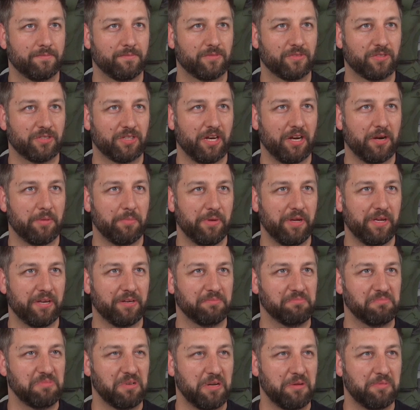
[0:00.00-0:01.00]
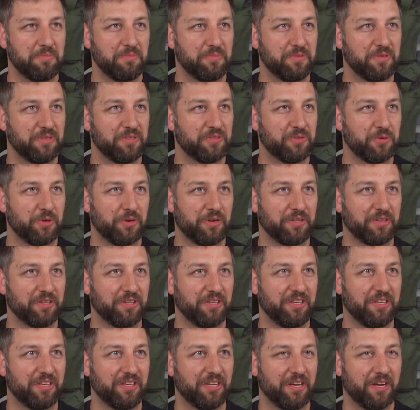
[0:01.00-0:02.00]
Just gotta admit, I'm enjoying
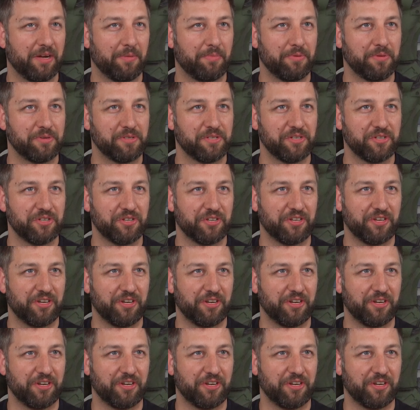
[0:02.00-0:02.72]
the uh, precision